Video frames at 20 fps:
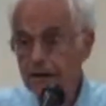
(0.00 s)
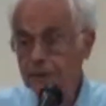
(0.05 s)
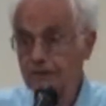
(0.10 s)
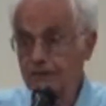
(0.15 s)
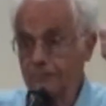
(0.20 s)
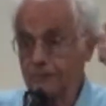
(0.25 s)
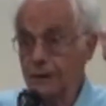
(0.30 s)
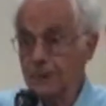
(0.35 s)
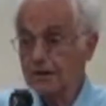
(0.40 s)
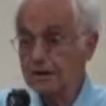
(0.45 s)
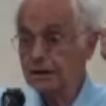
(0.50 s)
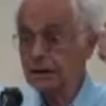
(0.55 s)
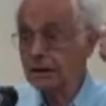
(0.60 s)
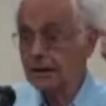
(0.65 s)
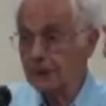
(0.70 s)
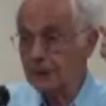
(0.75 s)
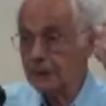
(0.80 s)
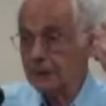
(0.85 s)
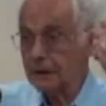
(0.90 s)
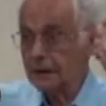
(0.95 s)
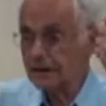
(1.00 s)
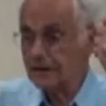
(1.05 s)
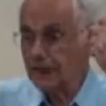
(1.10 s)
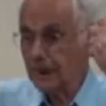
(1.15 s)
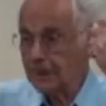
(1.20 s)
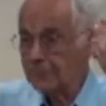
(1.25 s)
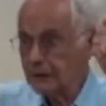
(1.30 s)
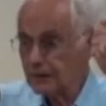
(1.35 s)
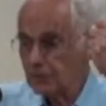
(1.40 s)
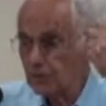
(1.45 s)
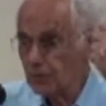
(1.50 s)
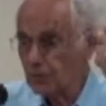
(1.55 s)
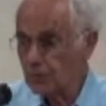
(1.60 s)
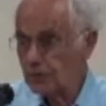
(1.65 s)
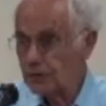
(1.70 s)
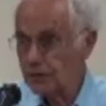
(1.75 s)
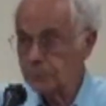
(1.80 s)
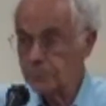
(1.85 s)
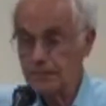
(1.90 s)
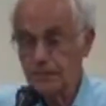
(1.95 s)
exterior guiding
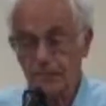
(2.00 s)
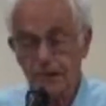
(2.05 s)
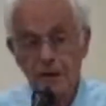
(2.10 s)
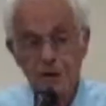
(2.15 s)
word.